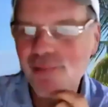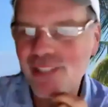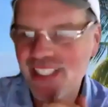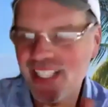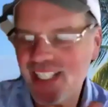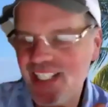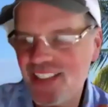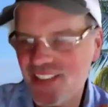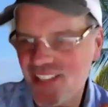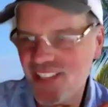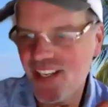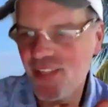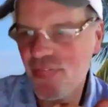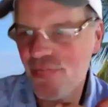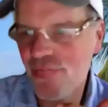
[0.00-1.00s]
get it
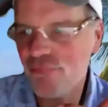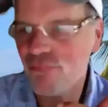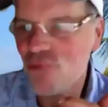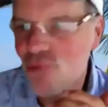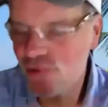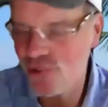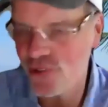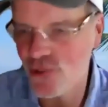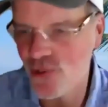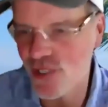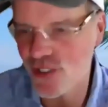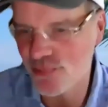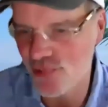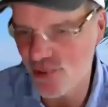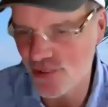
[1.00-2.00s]
done through the U.S.
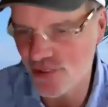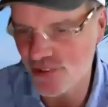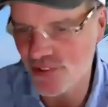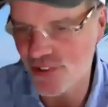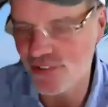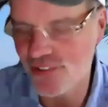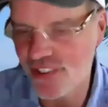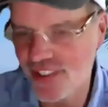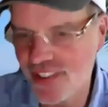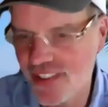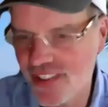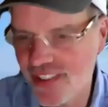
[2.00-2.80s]
Postal Service